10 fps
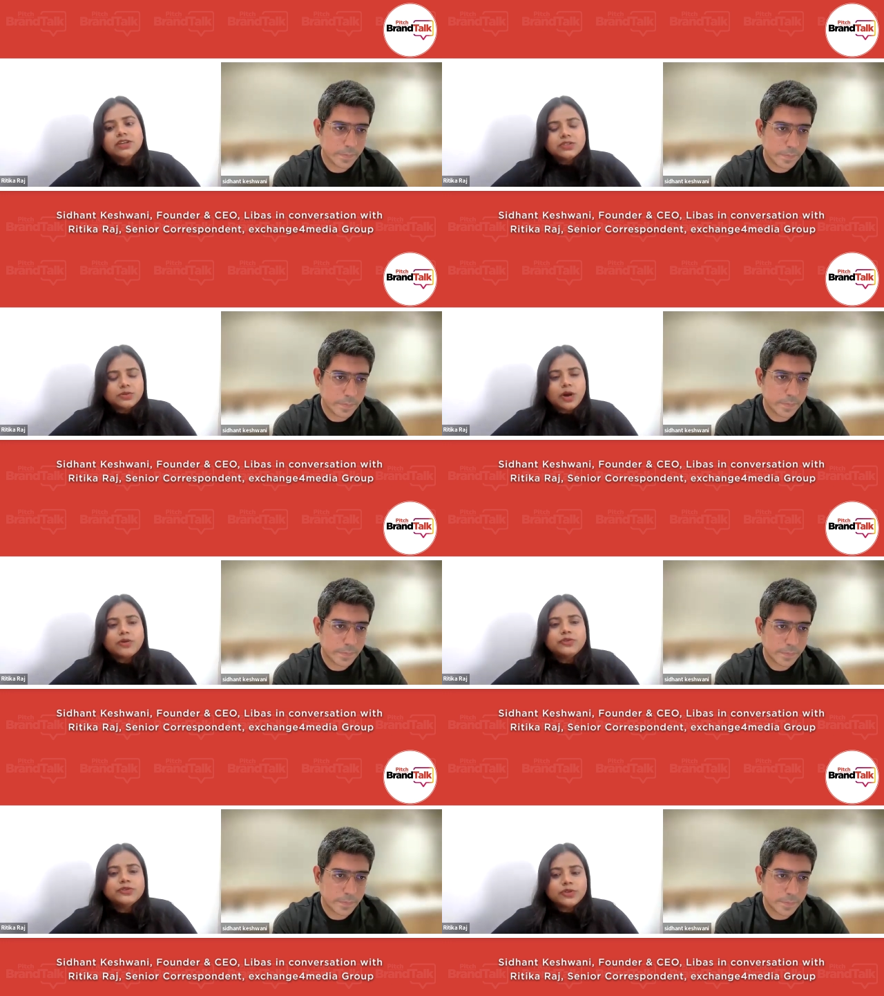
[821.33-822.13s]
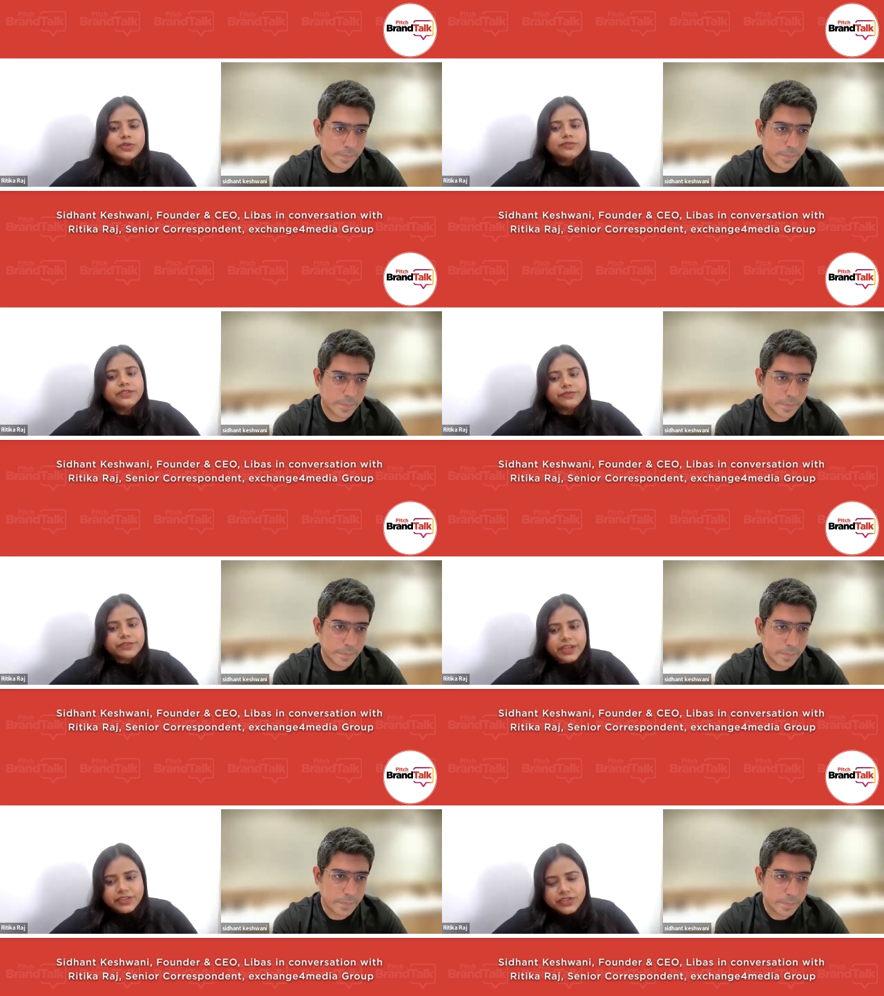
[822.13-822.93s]
Speaker 1: So, how do you sort of
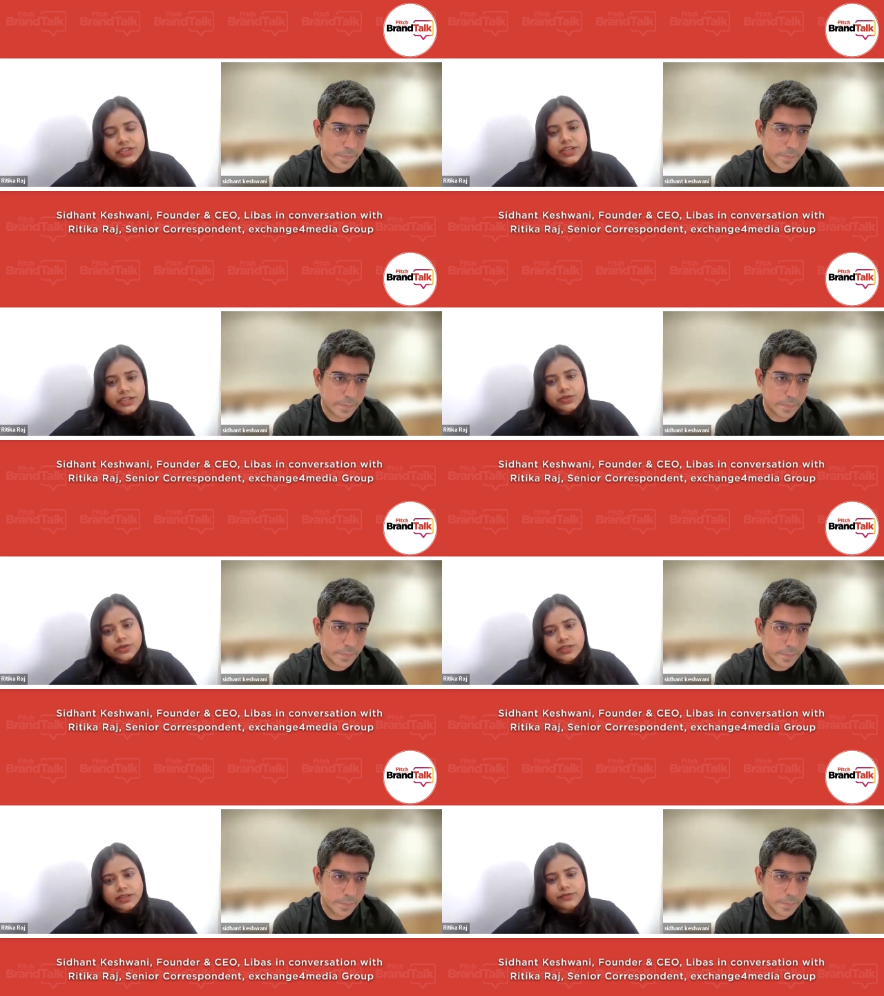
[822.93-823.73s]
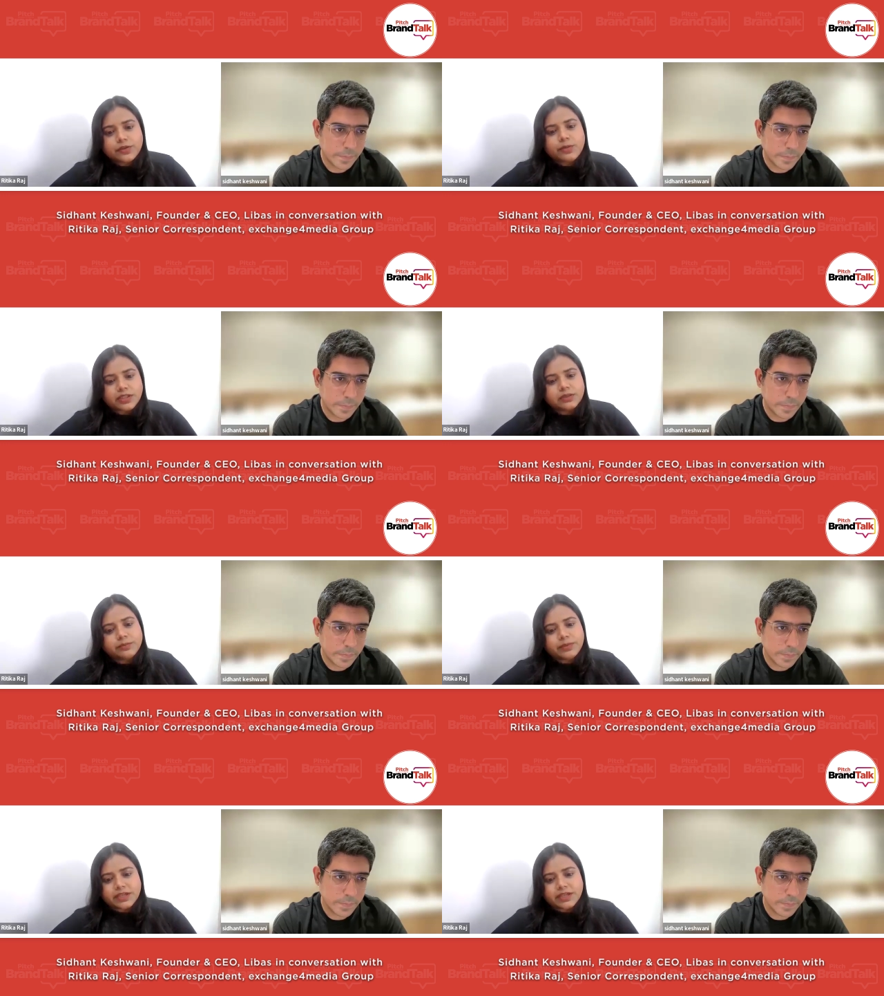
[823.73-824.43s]
differentiate yourself from other